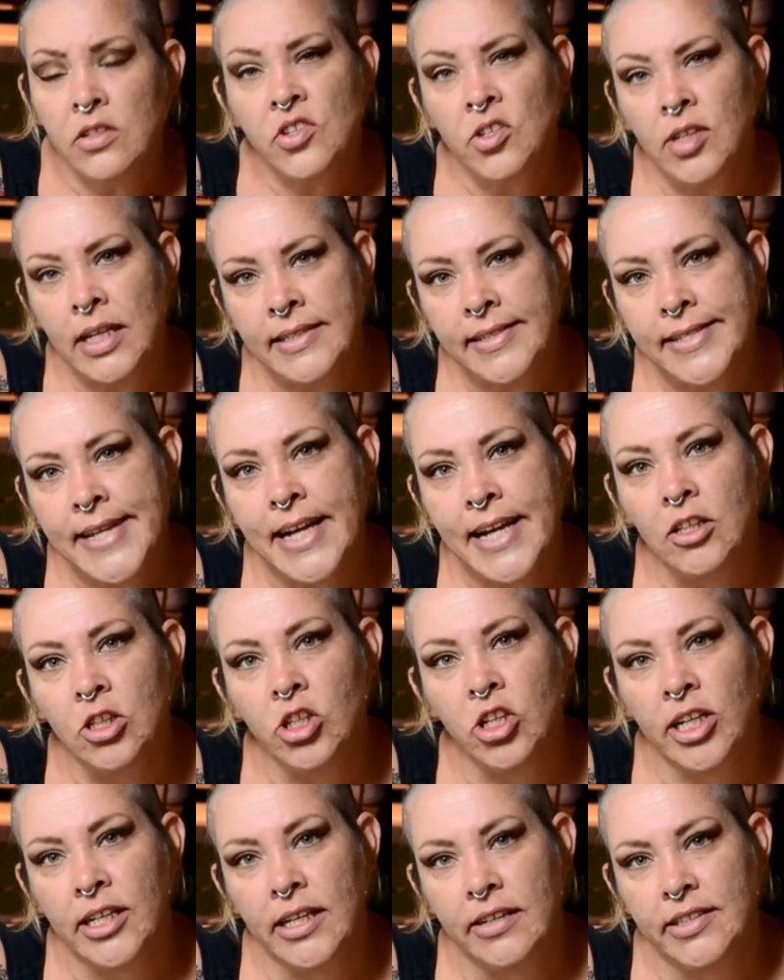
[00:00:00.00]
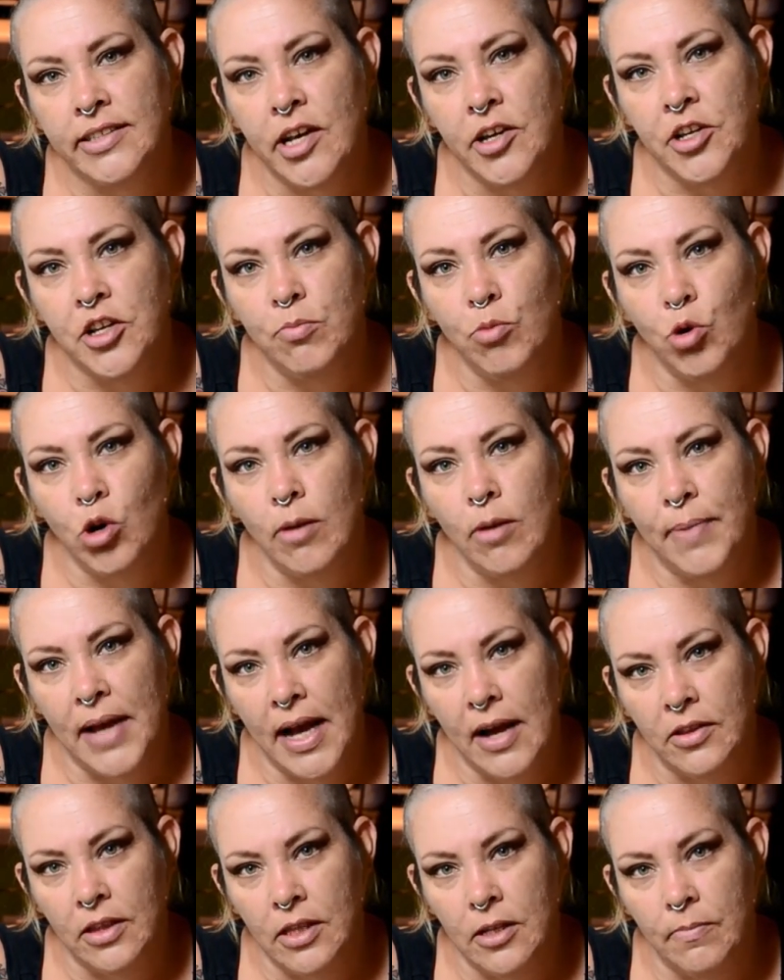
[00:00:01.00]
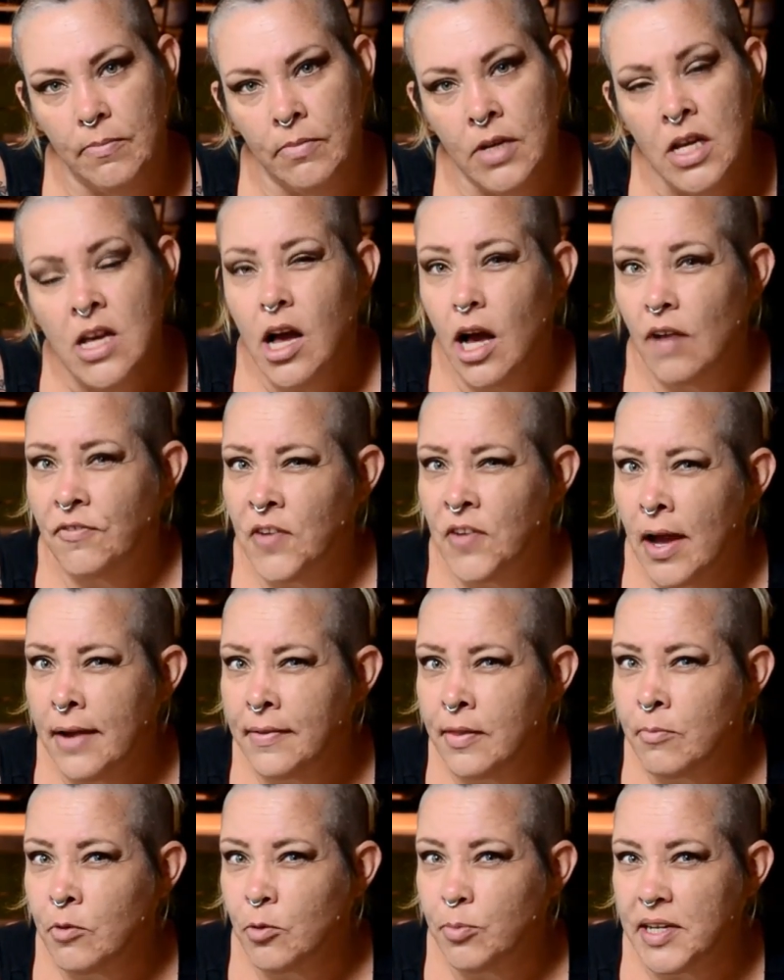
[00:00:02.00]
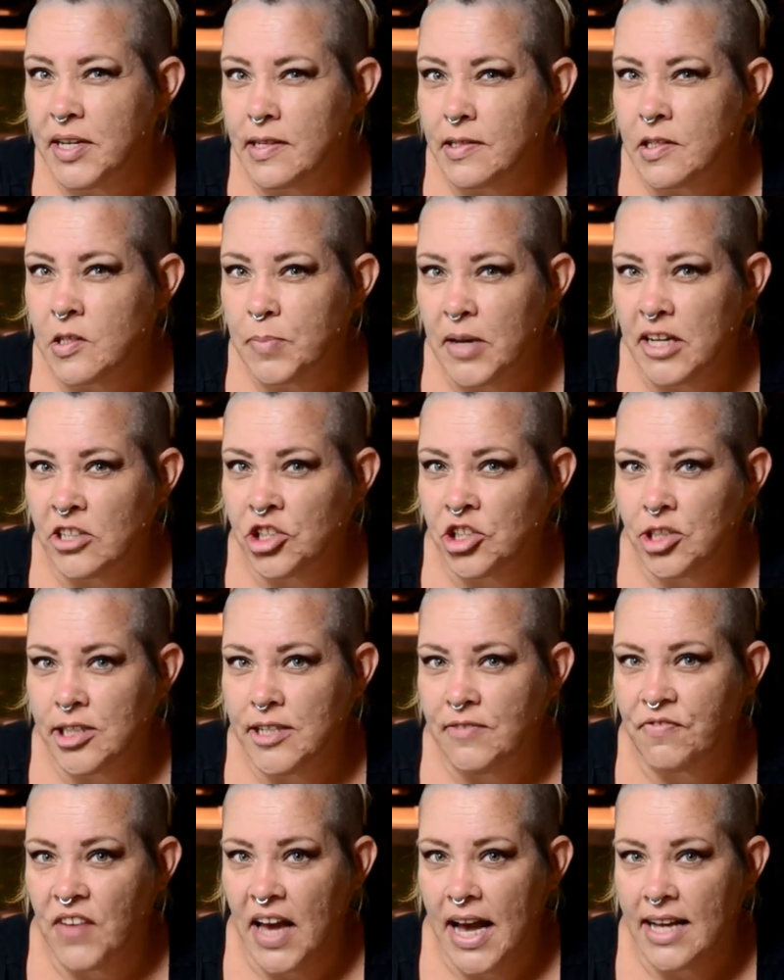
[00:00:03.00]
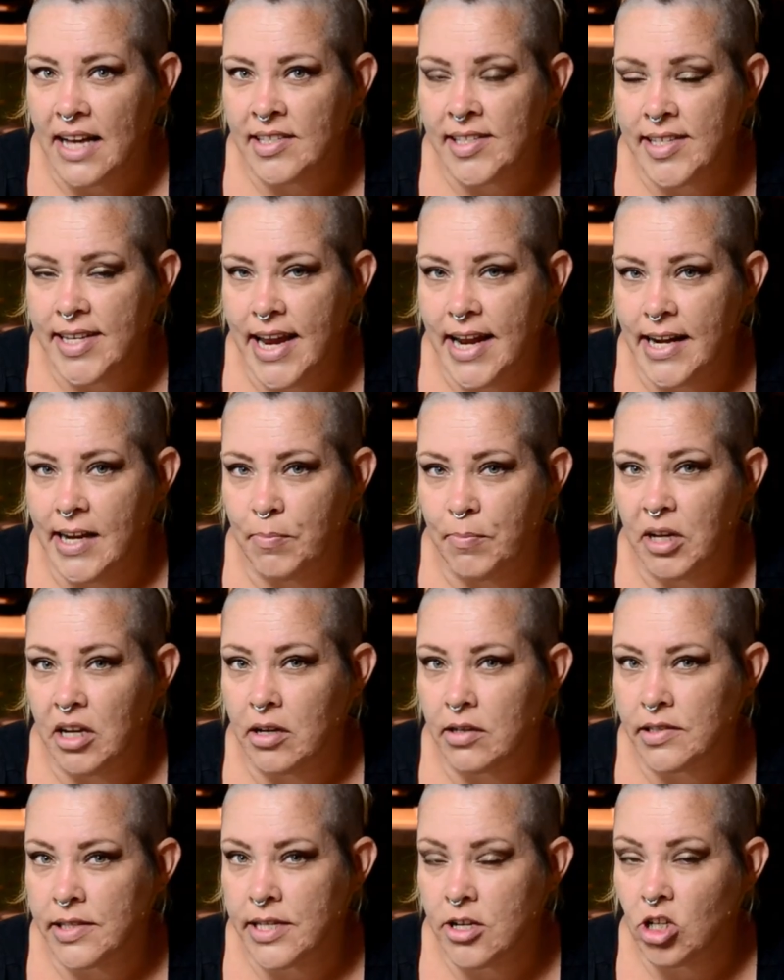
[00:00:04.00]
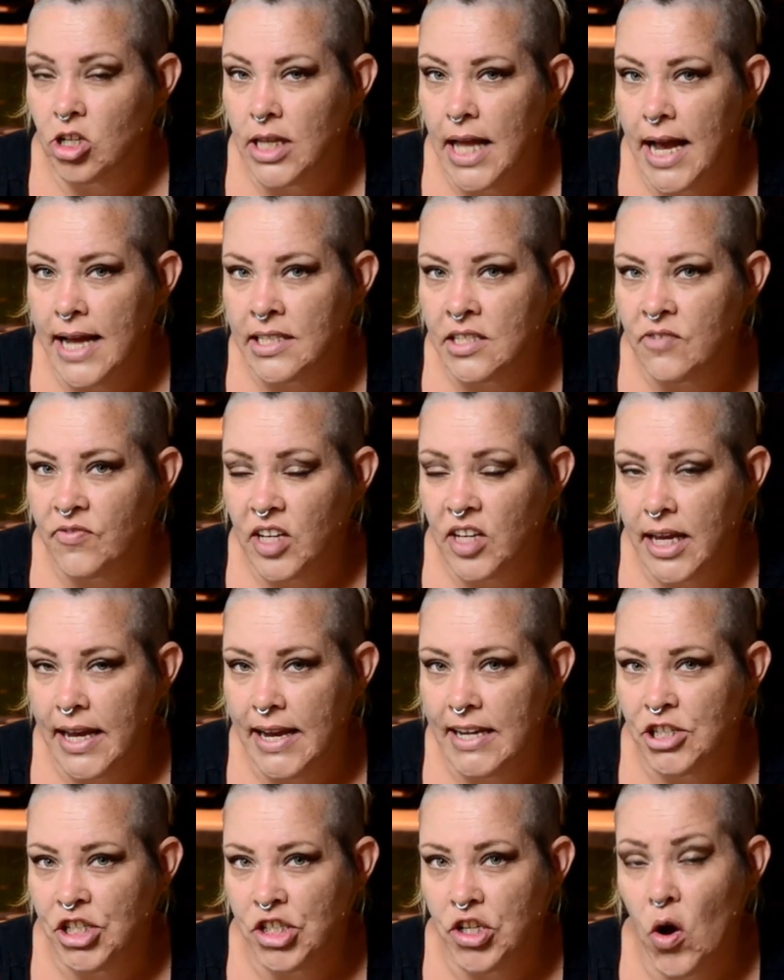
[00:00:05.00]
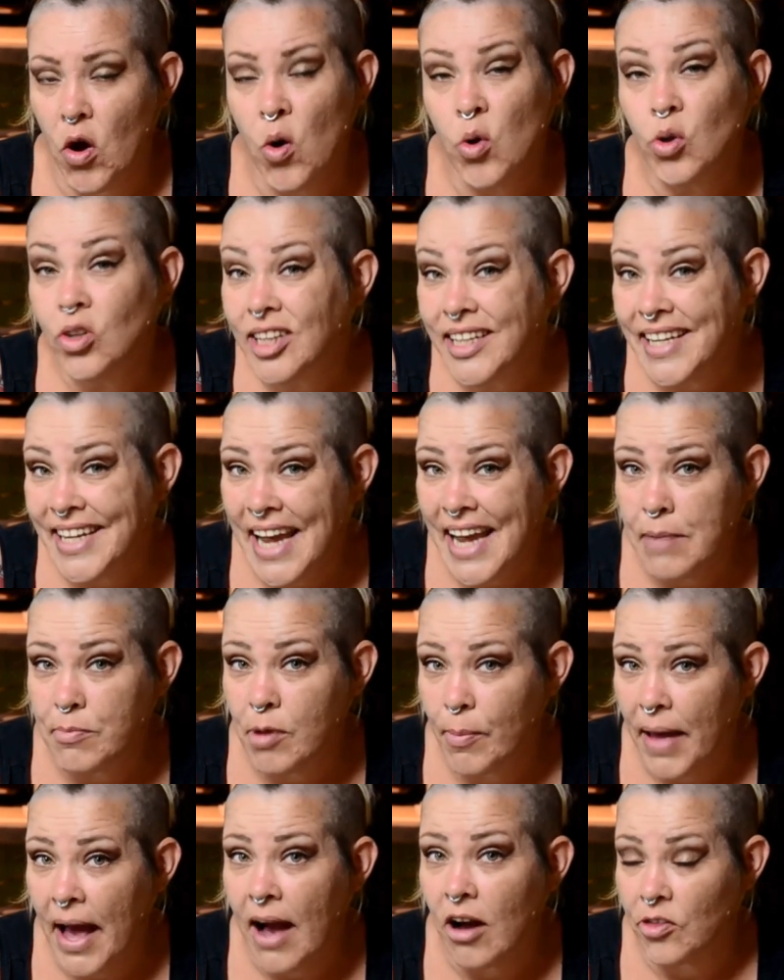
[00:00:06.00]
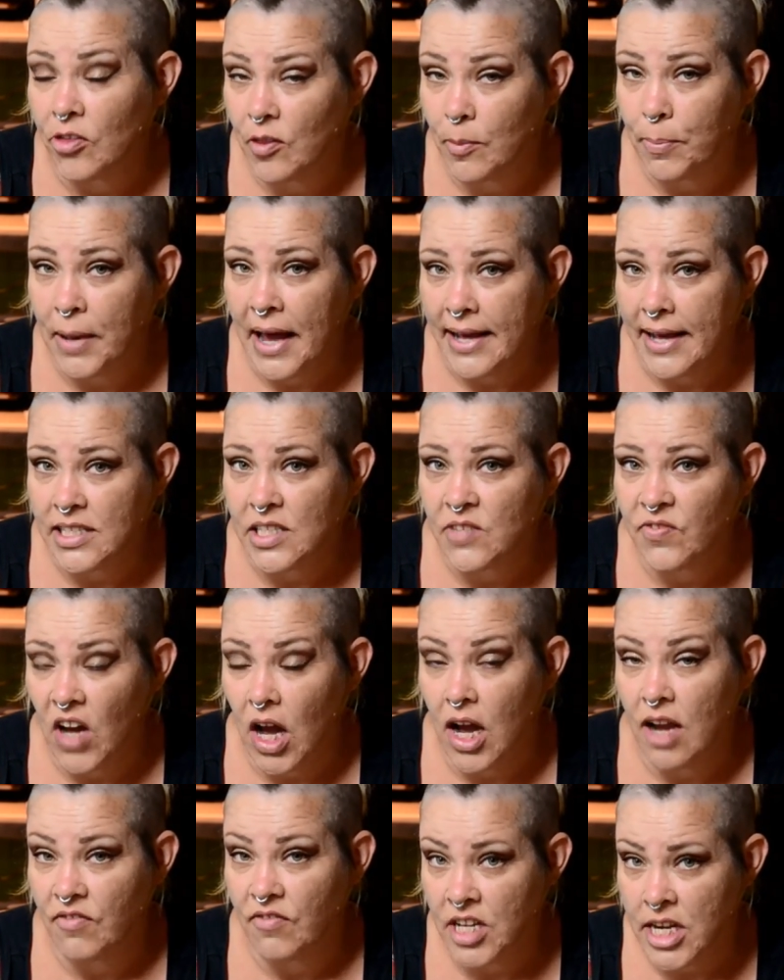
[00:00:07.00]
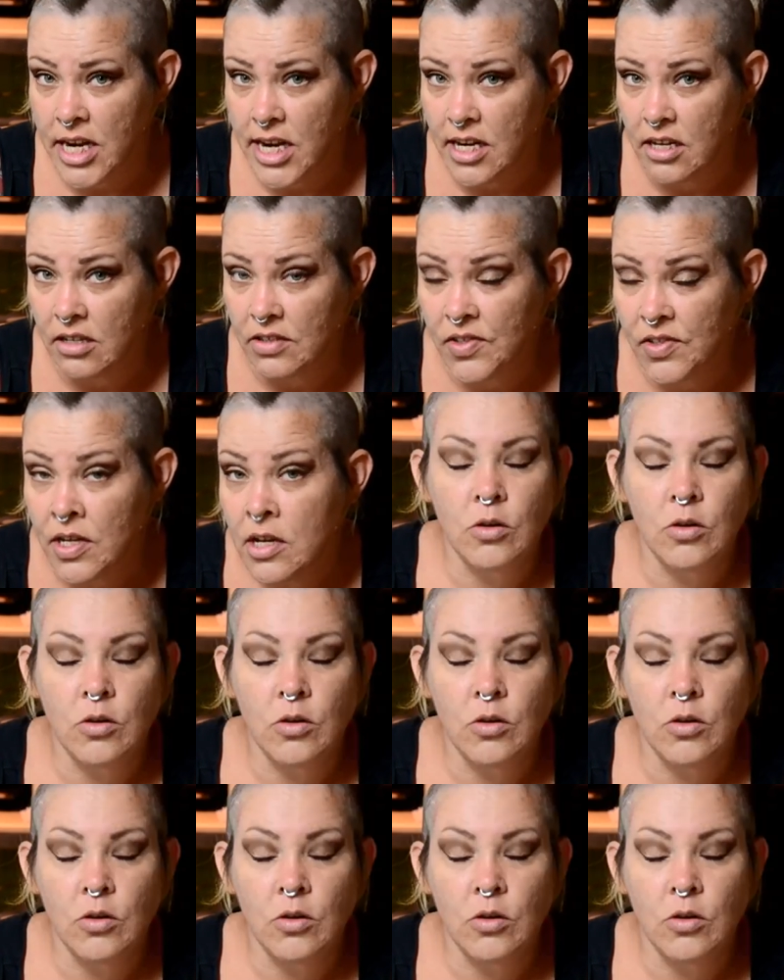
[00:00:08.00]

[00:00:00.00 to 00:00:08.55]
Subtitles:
So let's take a look and I'll tell you more about them. I find them to be especially fascinating because their classification only came about in the past 5 years.